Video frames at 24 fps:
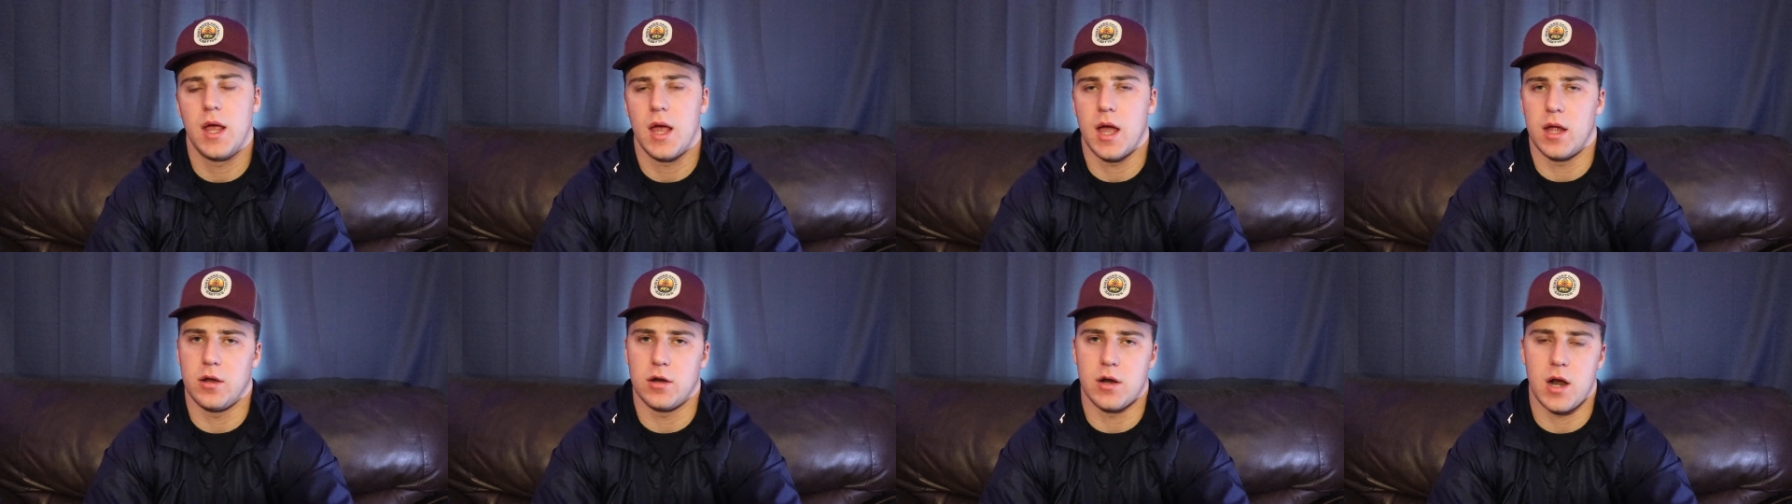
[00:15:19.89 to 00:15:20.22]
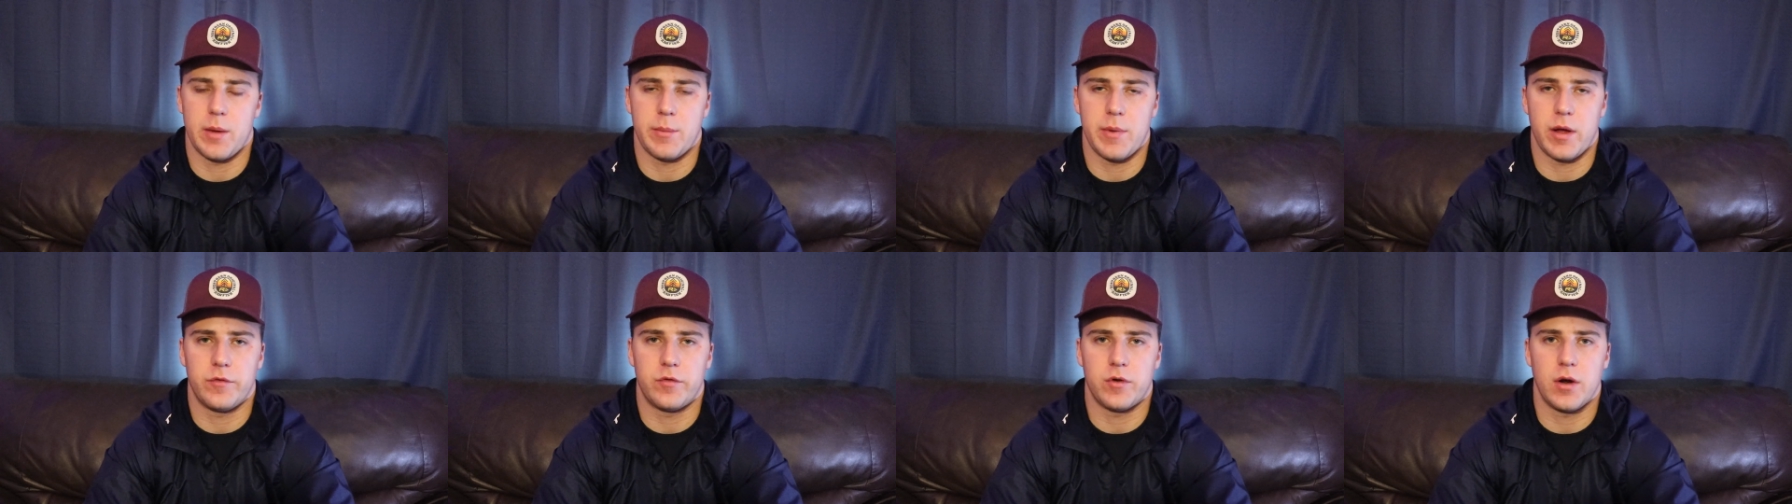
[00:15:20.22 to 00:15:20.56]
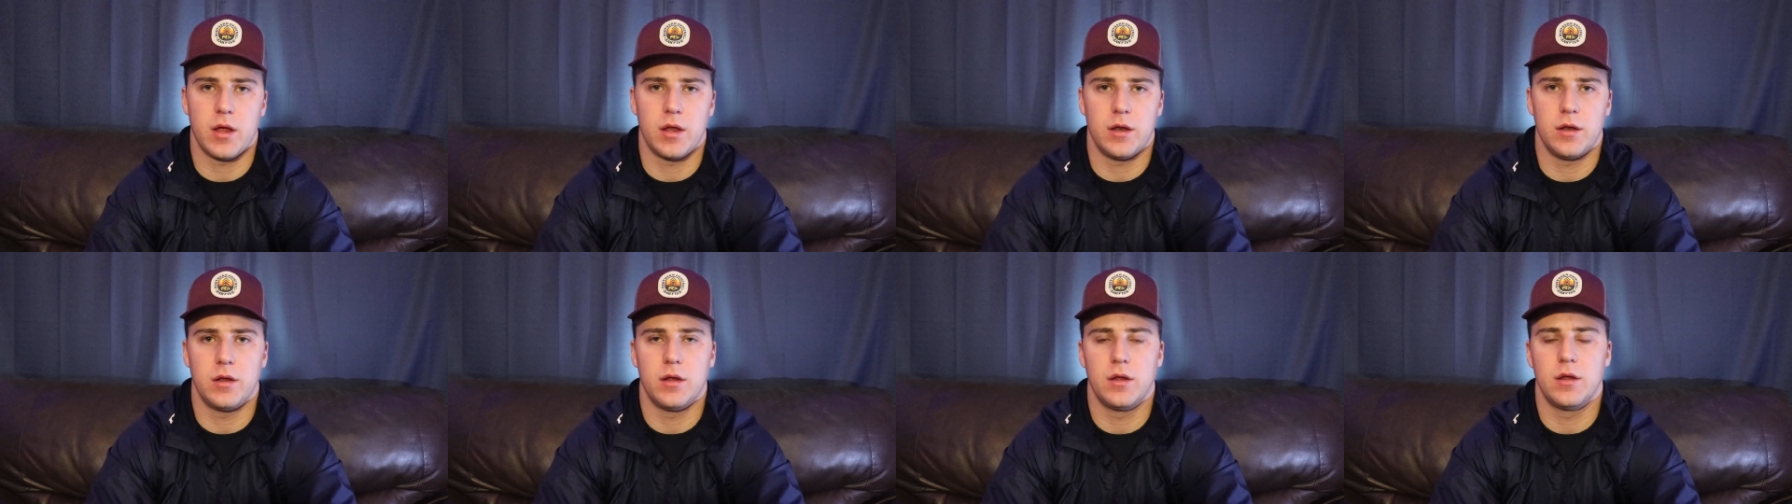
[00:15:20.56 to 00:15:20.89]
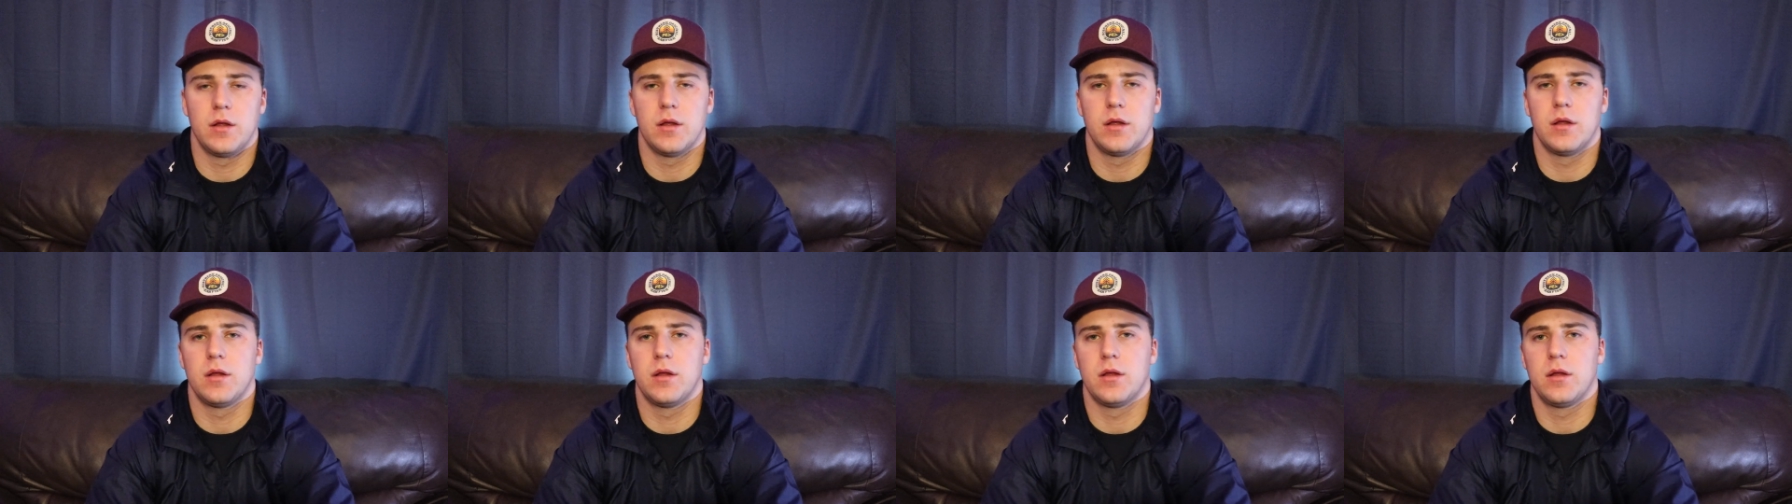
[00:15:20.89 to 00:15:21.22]
And you're not my friend.
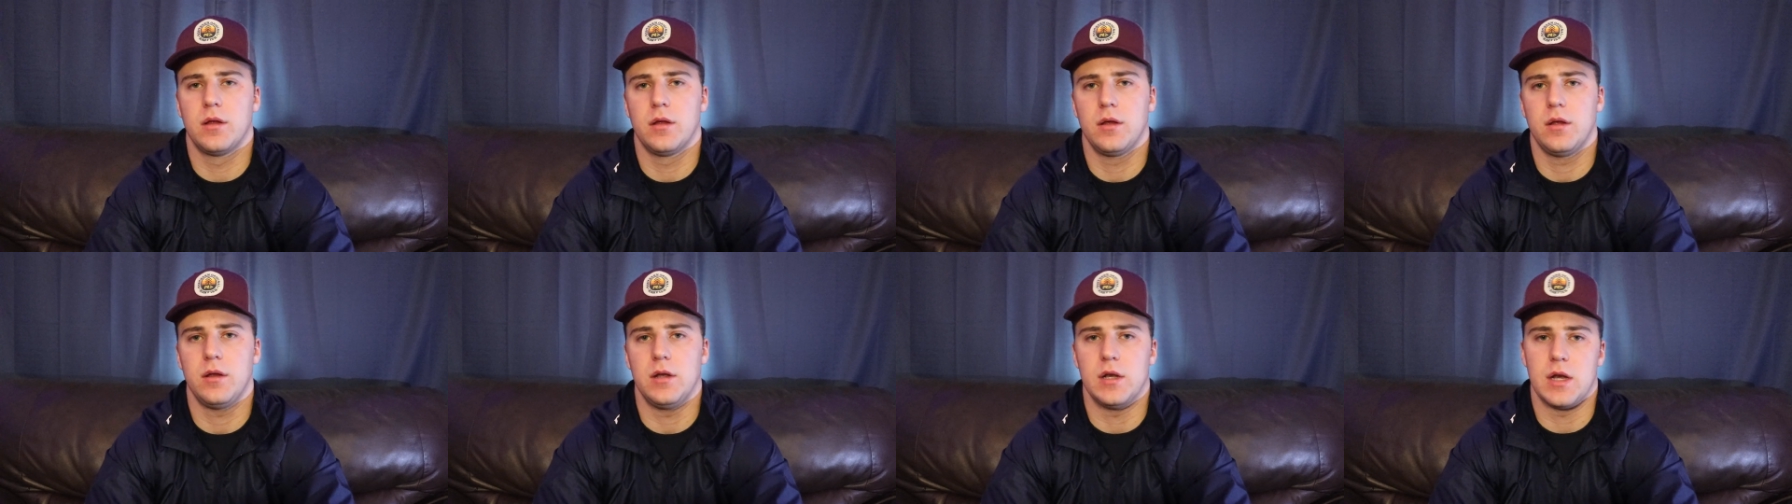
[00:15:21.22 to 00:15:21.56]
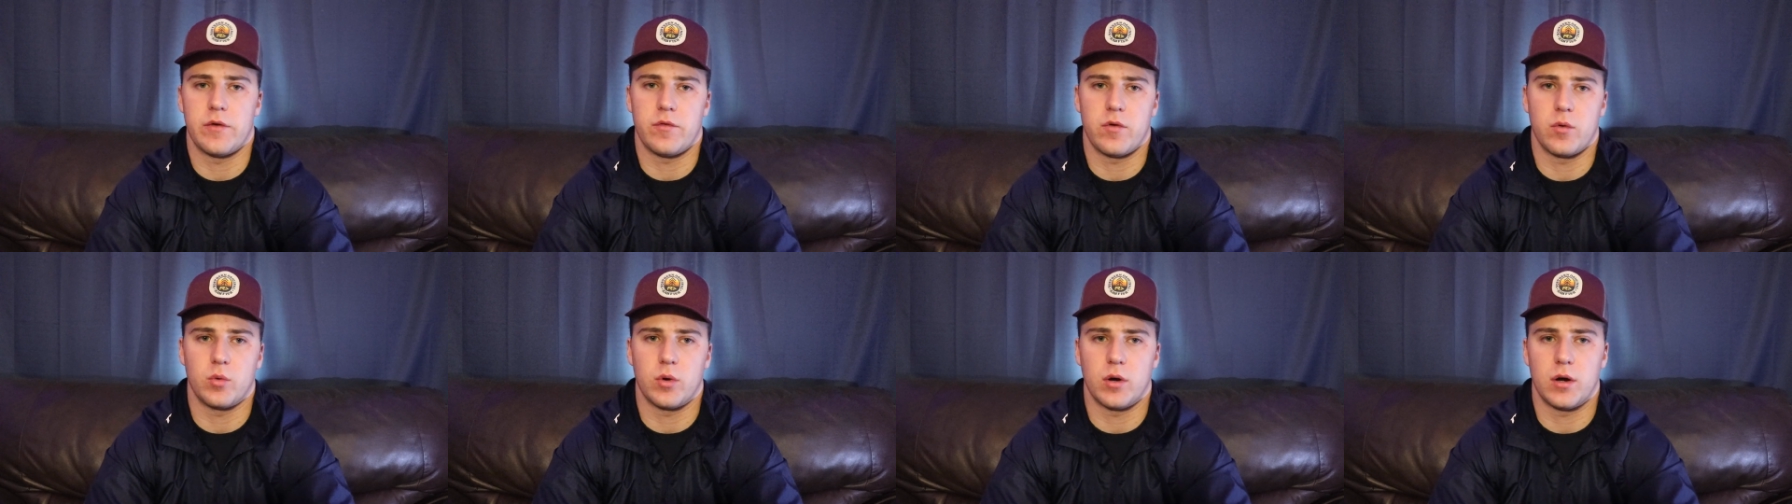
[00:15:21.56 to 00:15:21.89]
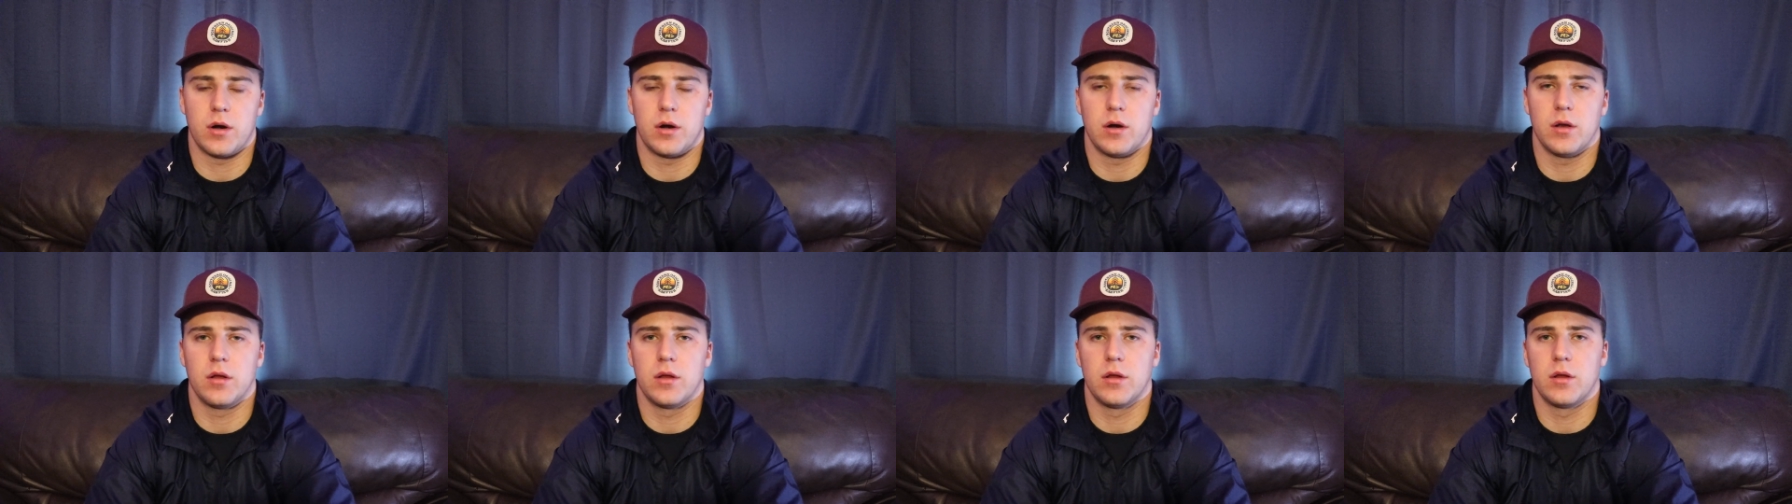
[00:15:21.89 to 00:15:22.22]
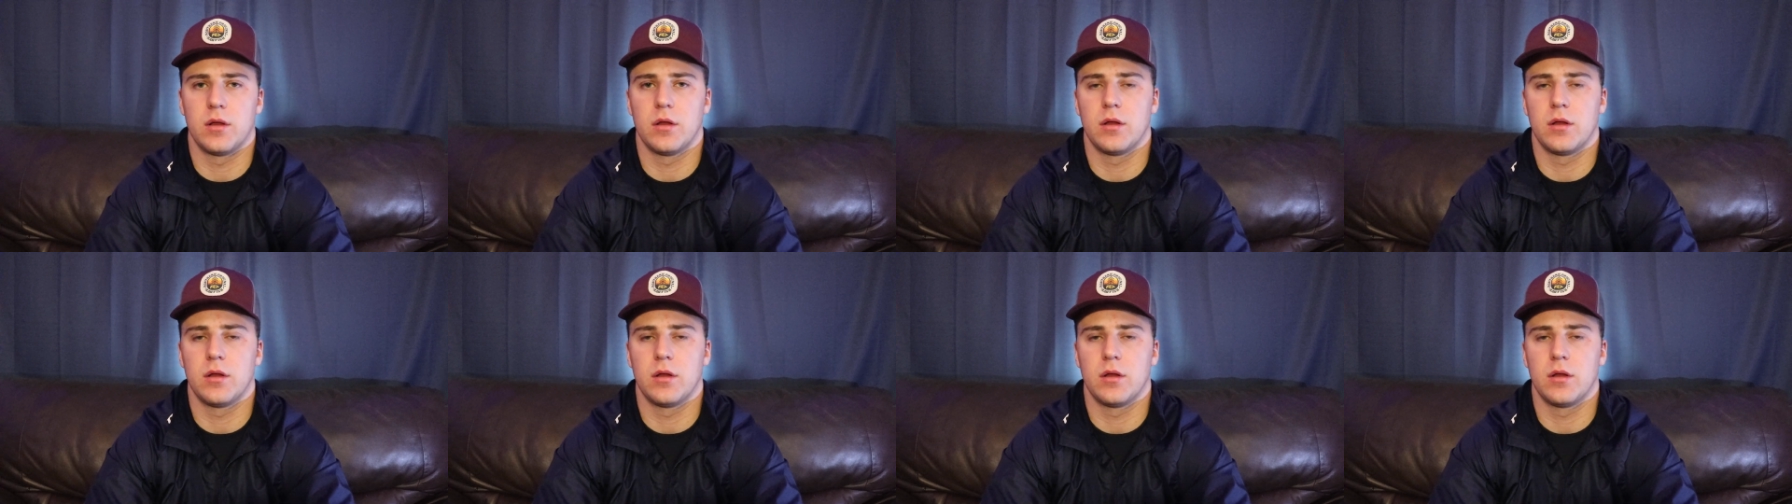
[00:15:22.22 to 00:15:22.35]
You never were.